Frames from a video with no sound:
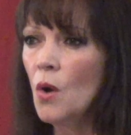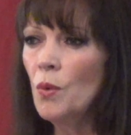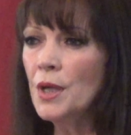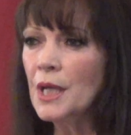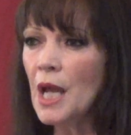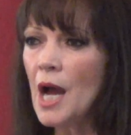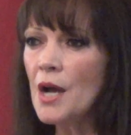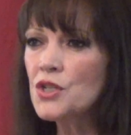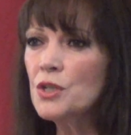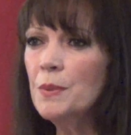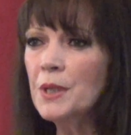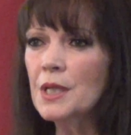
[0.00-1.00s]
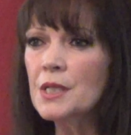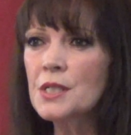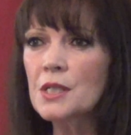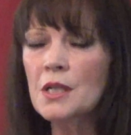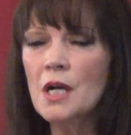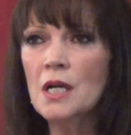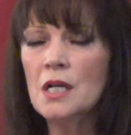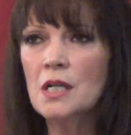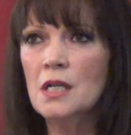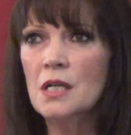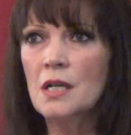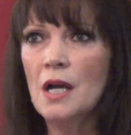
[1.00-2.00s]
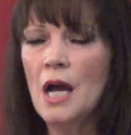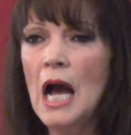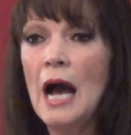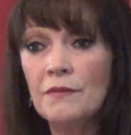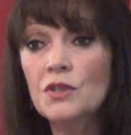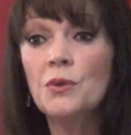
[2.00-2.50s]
we can actually begin to have